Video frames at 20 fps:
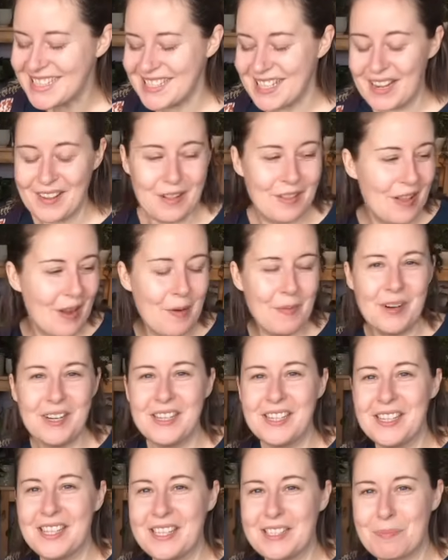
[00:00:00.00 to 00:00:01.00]
So no
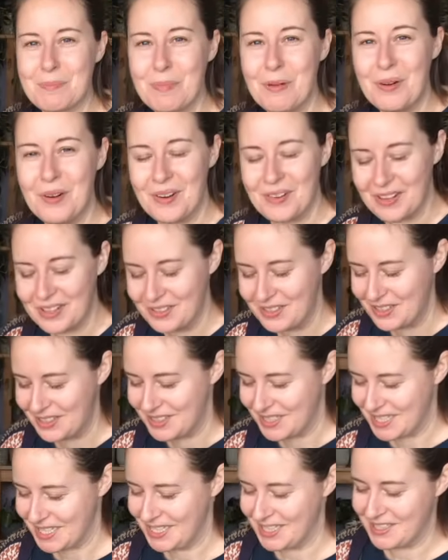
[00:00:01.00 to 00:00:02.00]
wonder these poor
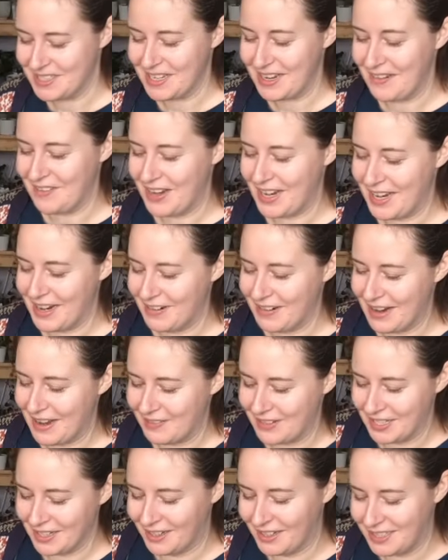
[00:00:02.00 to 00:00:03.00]
onion seeds over here are
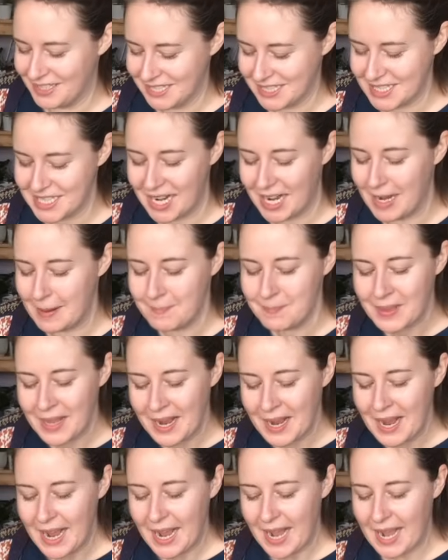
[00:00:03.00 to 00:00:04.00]
having a hard time.
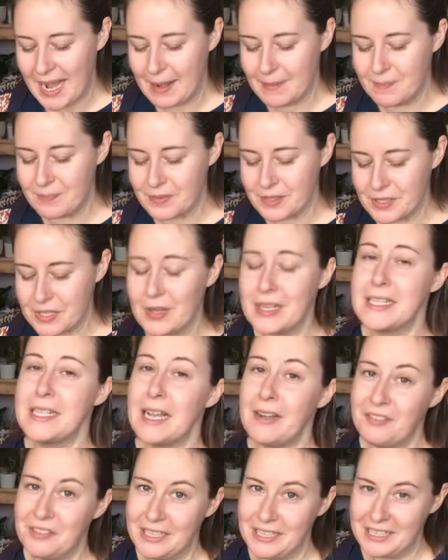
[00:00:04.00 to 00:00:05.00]
Um, so I
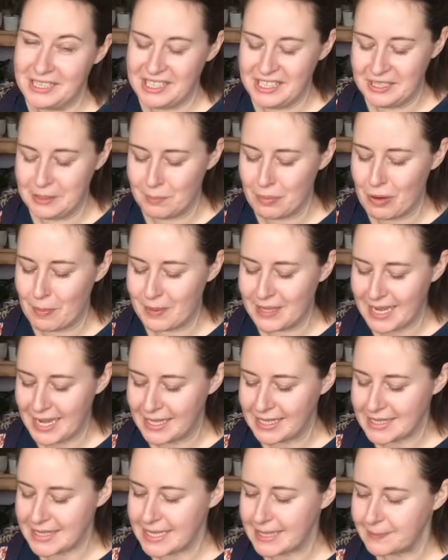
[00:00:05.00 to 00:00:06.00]
definitely need a
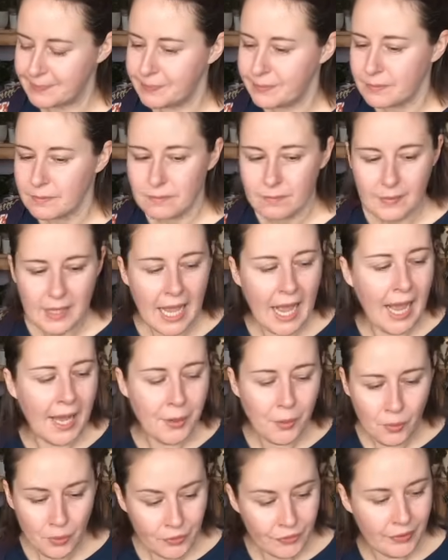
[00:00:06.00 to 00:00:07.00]
propagator. I
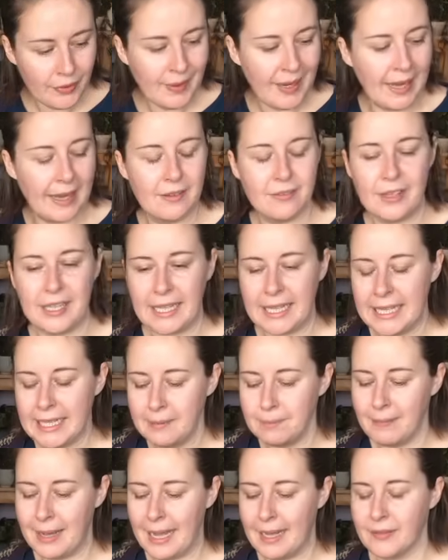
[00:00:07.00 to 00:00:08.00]
also have a
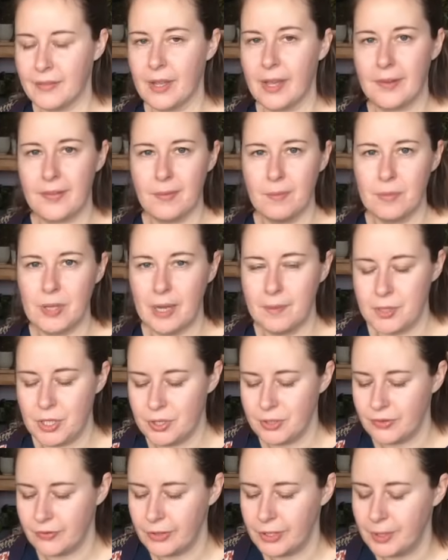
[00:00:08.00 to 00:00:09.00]
heat mat that I sometimes
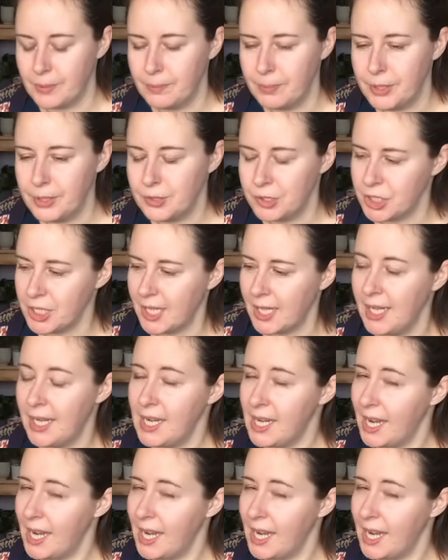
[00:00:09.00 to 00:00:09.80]
use for kombucha,